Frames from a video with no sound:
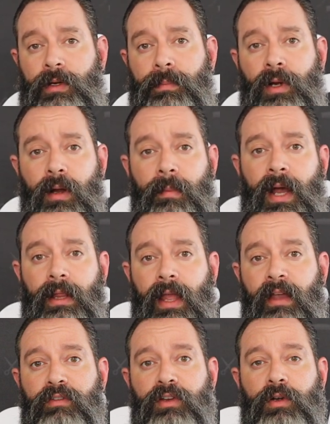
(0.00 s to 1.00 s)
bergamot
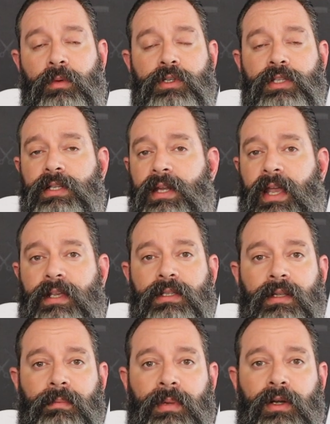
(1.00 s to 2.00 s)
lavender, which is an
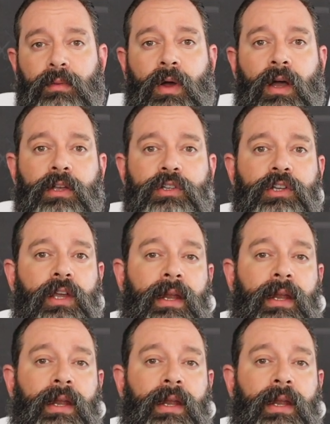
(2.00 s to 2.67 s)
excellent beard wash,